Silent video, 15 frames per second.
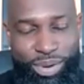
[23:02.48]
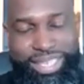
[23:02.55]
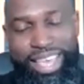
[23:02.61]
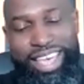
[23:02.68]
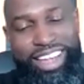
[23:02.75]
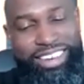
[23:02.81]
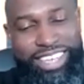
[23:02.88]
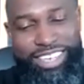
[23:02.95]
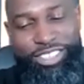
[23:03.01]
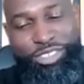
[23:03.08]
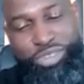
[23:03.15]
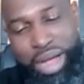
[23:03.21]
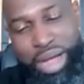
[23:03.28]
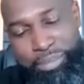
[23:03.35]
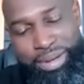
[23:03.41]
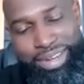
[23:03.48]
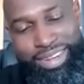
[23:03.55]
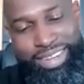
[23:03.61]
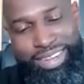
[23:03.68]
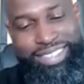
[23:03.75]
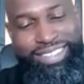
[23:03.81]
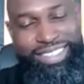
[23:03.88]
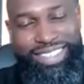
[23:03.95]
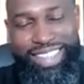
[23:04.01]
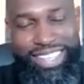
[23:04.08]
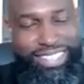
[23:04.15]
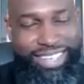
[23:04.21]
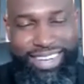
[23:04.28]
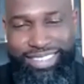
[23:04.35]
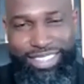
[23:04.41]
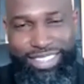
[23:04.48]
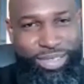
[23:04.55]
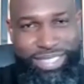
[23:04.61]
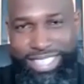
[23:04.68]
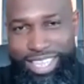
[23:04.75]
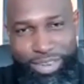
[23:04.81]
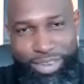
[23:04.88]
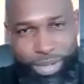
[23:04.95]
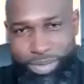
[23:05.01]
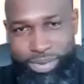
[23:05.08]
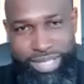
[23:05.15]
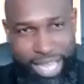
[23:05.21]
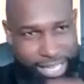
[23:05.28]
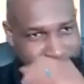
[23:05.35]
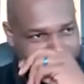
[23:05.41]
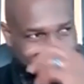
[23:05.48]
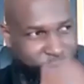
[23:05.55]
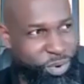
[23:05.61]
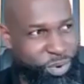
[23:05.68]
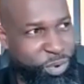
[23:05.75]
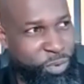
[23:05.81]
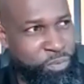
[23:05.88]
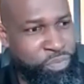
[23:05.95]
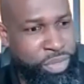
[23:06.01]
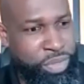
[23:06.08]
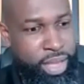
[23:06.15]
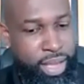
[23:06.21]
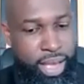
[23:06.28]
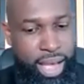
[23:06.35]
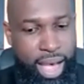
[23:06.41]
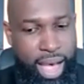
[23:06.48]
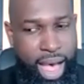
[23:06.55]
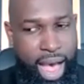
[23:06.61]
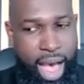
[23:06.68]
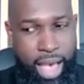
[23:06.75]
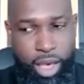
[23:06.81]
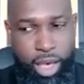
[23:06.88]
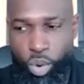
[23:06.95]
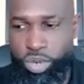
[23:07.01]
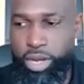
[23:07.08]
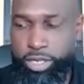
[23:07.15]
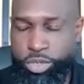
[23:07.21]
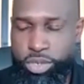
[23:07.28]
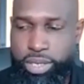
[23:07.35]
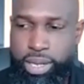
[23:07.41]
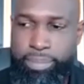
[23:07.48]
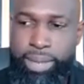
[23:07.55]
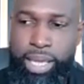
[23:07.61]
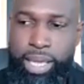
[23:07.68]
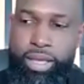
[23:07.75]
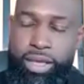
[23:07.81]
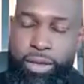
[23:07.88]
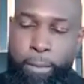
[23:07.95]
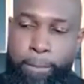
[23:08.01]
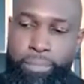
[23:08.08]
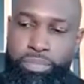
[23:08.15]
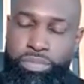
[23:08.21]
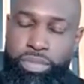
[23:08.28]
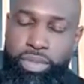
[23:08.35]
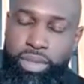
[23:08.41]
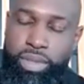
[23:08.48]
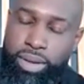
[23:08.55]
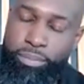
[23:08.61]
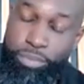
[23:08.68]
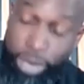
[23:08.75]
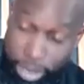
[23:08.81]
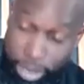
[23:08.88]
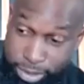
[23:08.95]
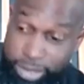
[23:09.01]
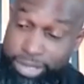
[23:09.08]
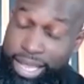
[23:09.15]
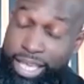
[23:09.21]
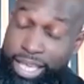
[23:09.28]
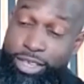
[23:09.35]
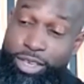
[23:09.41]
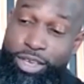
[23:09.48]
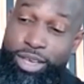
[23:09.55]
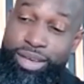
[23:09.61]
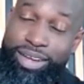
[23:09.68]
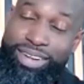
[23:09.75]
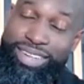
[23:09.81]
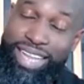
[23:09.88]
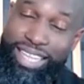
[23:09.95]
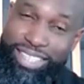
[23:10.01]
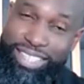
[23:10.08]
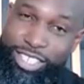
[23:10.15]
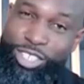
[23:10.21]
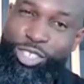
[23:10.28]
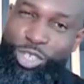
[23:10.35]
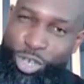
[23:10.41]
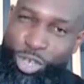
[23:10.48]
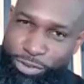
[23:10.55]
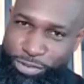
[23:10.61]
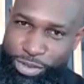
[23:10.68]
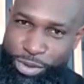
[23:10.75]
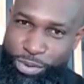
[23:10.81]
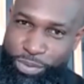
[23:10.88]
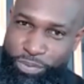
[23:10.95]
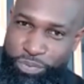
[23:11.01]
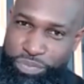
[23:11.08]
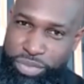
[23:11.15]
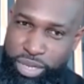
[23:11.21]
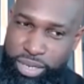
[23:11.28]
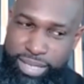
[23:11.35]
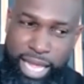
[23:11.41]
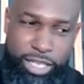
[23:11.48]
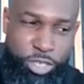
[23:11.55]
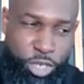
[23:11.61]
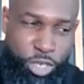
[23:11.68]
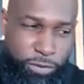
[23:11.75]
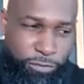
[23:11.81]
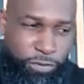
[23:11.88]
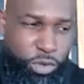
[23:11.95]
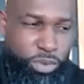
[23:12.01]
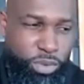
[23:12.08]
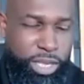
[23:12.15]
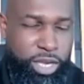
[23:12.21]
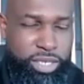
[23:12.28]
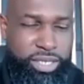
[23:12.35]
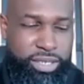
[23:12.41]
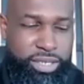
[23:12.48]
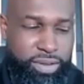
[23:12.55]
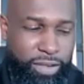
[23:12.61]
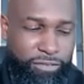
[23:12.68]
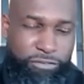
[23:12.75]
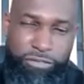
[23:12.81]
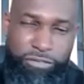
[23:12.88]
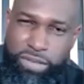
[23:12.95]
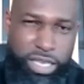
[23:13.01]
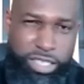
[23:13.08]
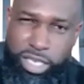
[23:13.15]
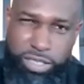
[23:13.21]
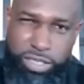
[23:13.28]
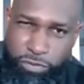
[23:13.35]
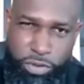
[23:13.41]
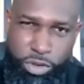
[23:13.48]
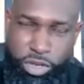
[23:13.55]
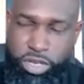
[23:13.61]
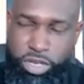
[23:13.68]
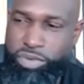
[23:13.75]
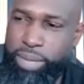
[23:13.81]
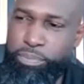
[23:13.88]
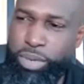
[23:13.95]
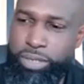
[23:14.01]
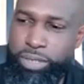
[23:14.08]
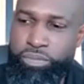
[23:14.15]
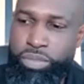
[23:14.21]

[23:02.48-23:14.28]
hear their drama, things that they're dealing with at school, I hold on to it and I'm like, baby, like this is good for you. Not good for you because it doesn't feel good, right? But